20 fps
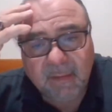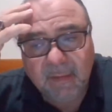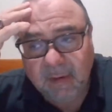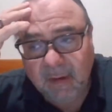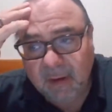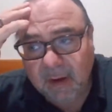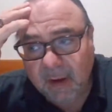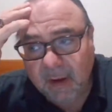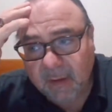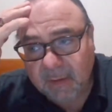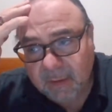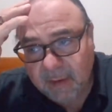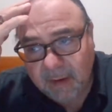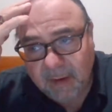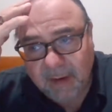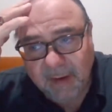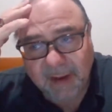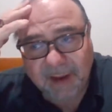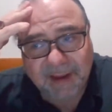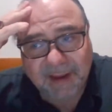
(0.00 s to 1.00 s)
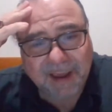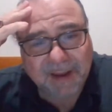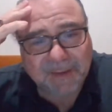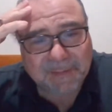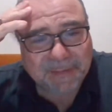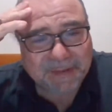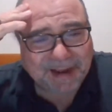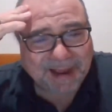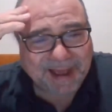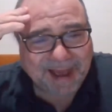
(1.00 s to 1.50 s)
you know, he
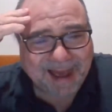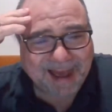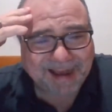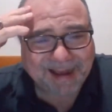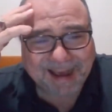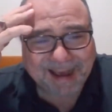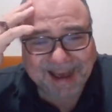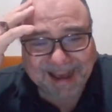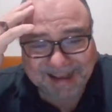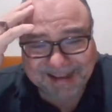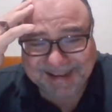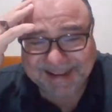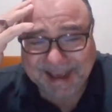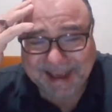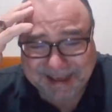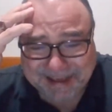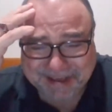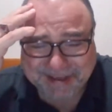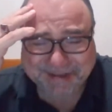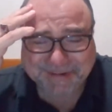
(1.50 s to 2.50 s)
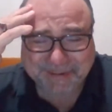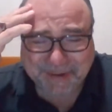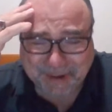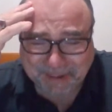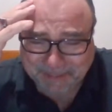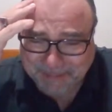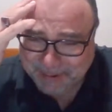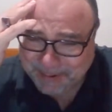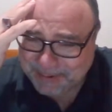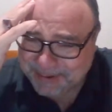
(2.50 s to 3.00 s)
gave him the gaga, as
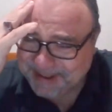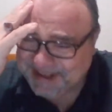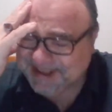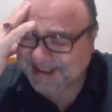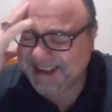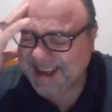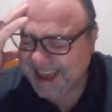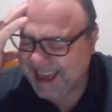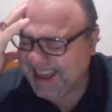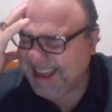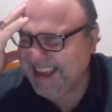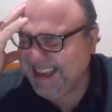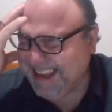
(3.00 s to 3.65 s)
Strongbow would say.